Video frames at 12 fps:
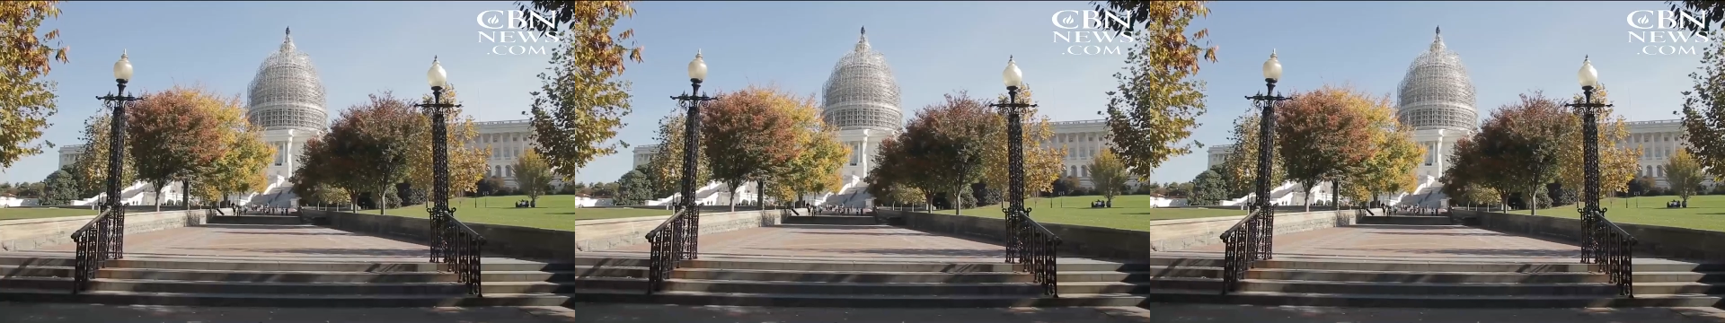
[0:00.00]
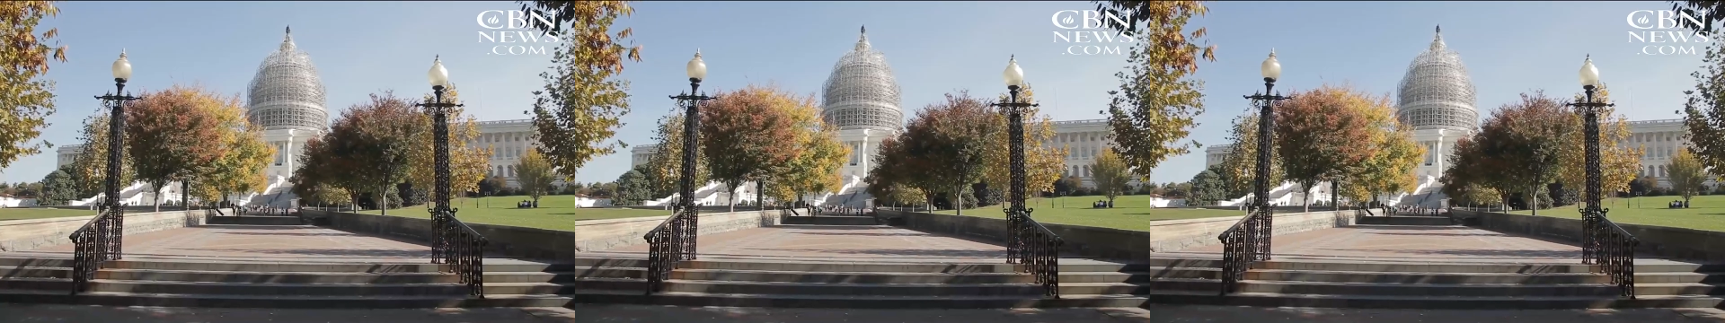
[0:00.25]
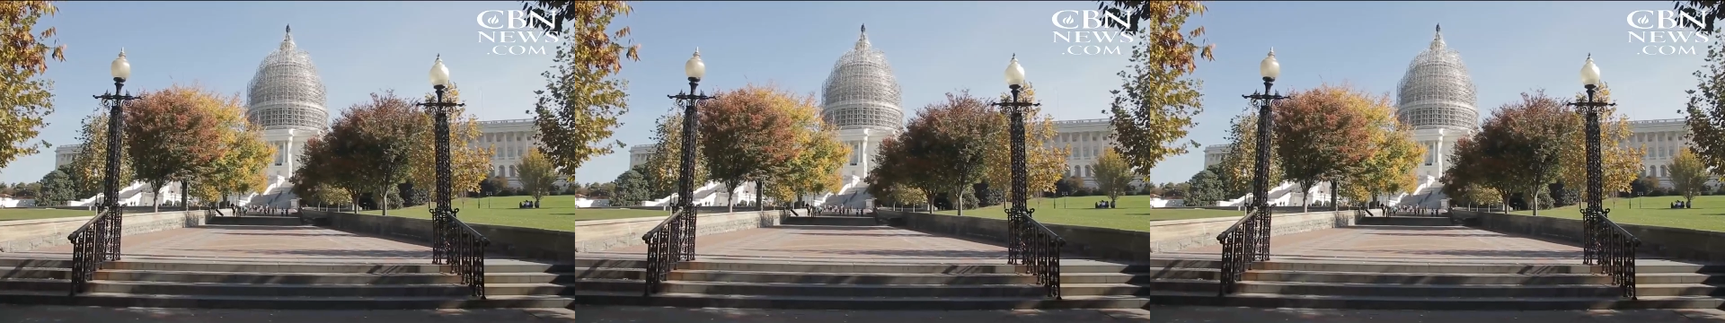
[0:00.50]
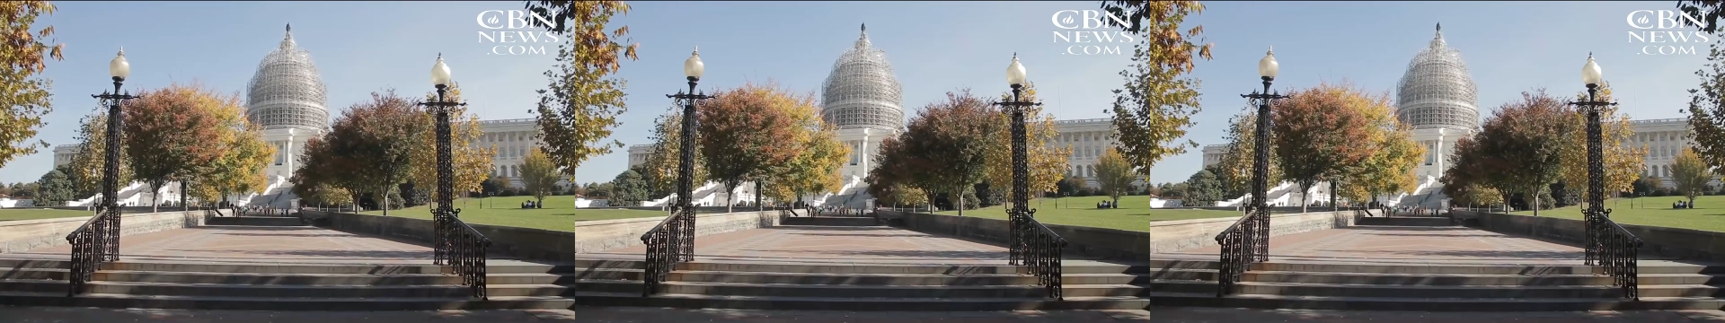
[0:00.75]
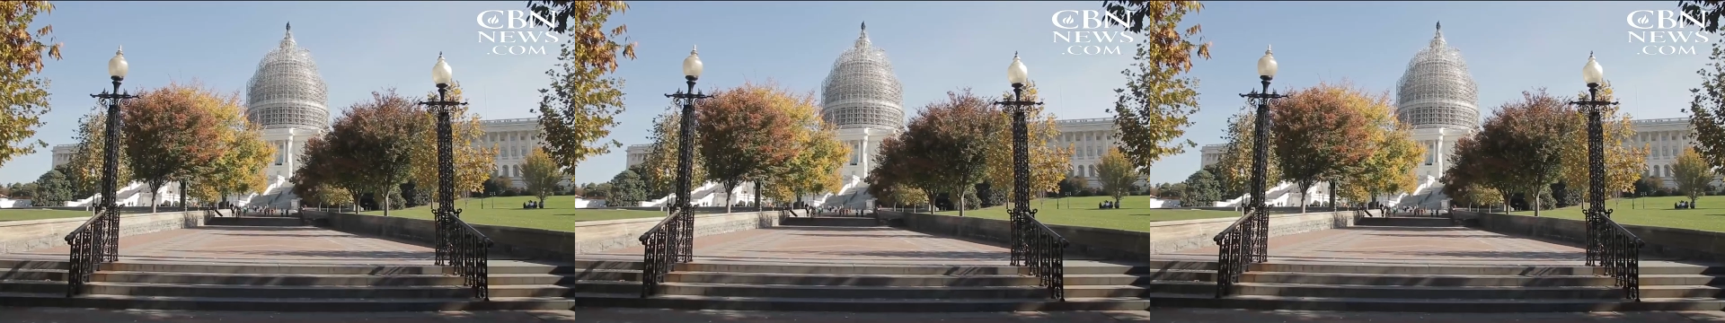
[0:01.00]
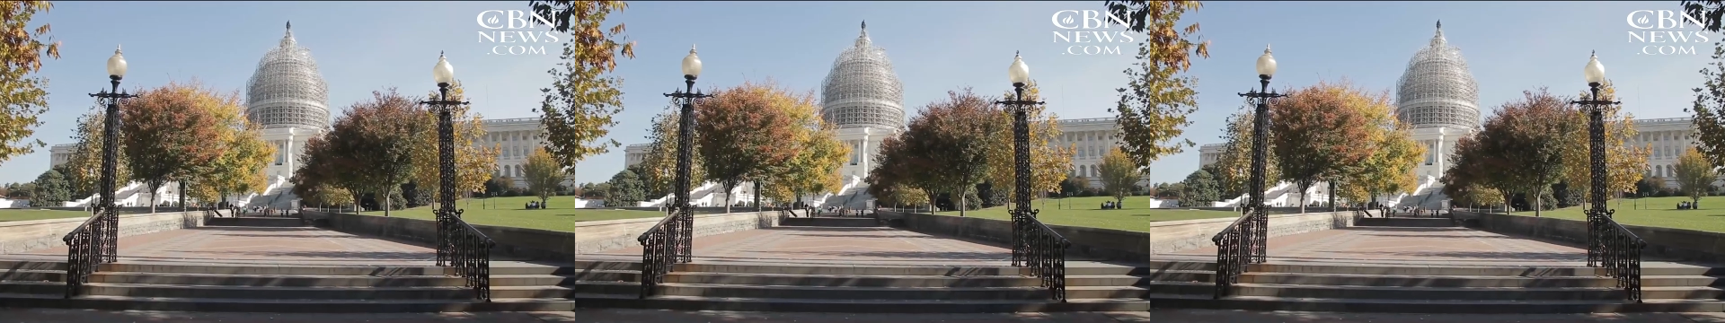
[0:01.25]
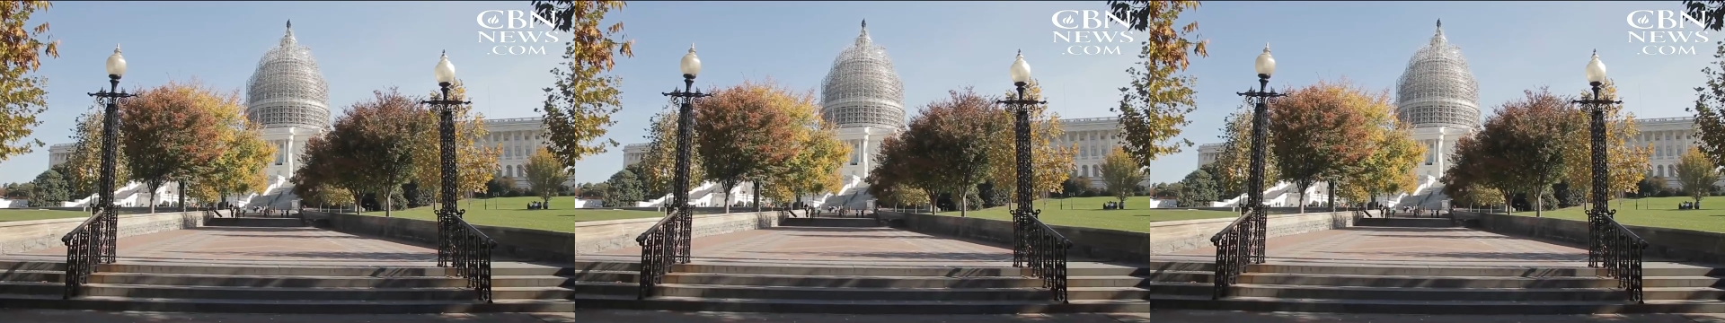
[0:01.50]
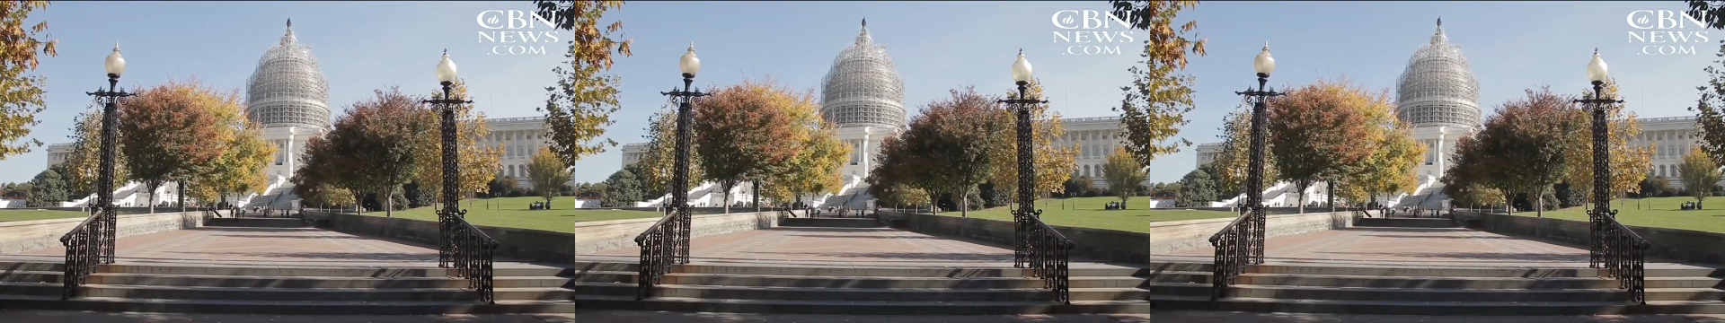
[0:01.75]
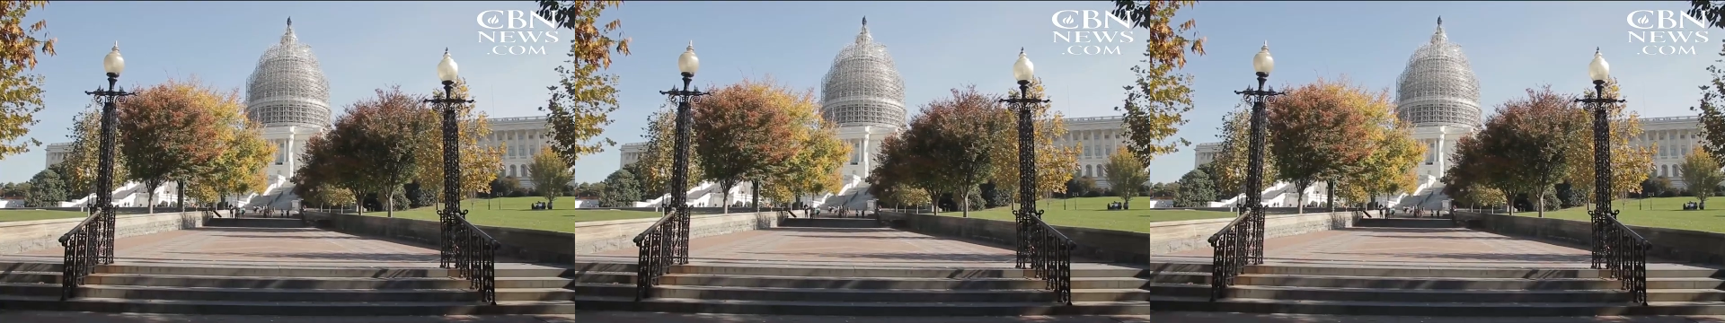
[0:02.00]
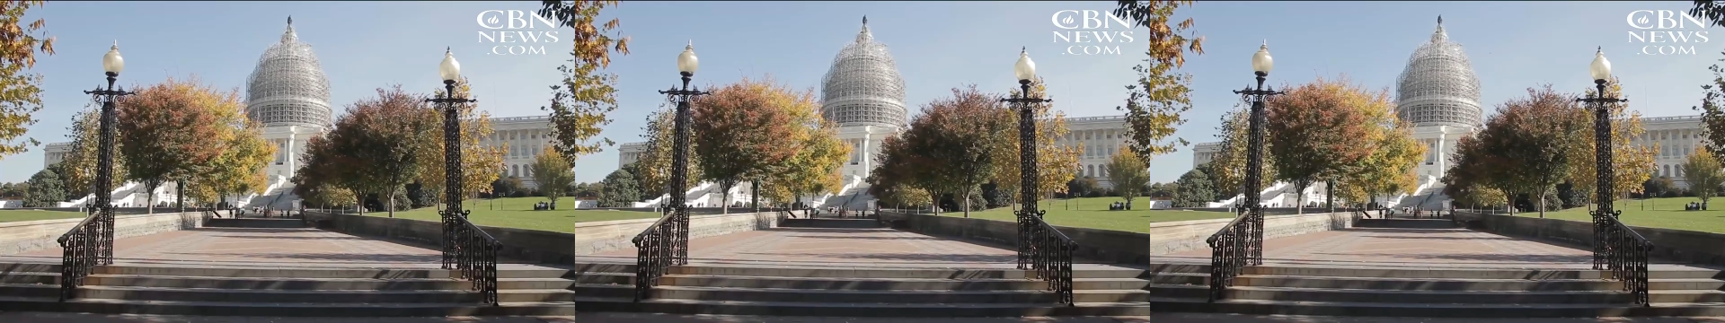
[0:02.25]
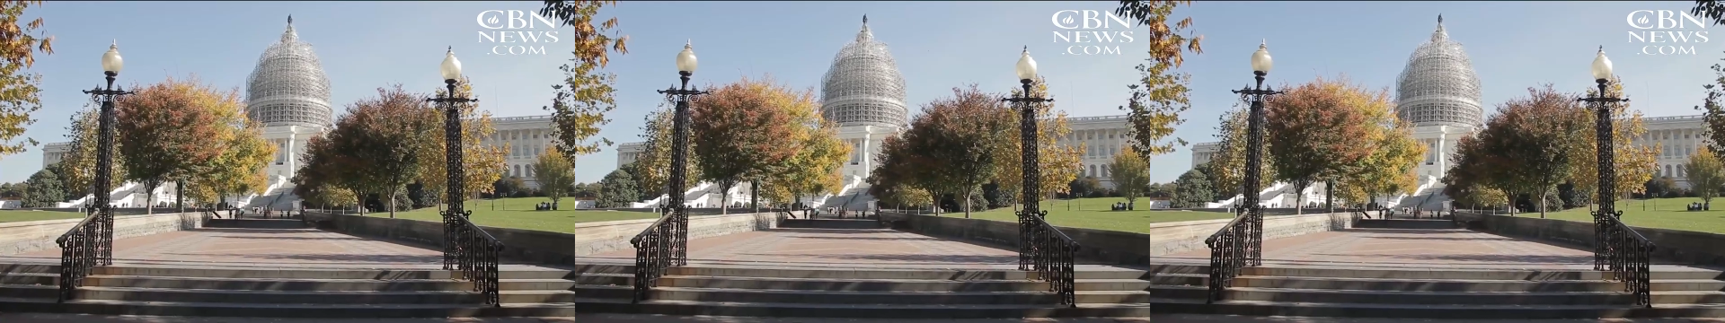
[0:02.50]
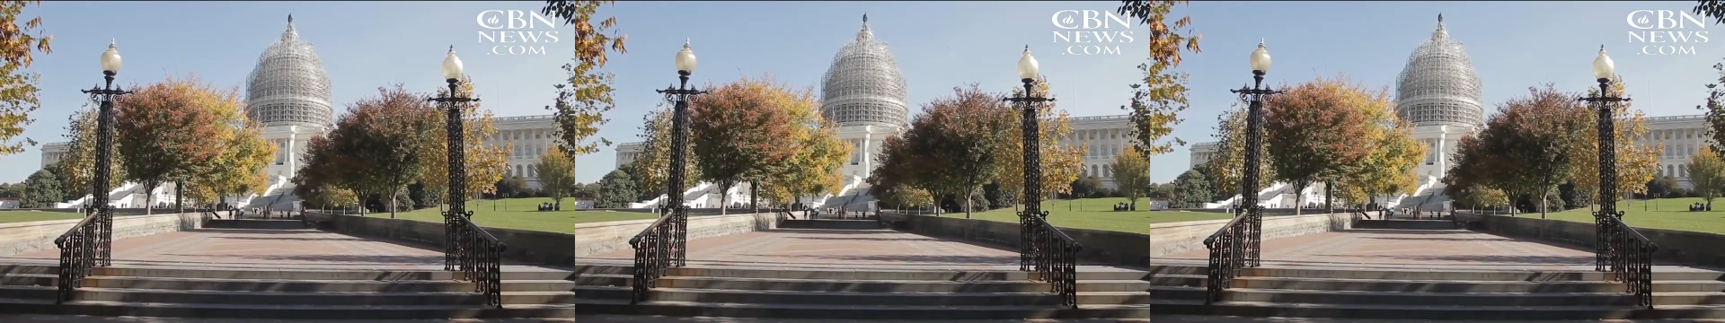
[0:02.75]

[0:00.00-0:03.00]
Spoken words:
[unreadable: no face in view]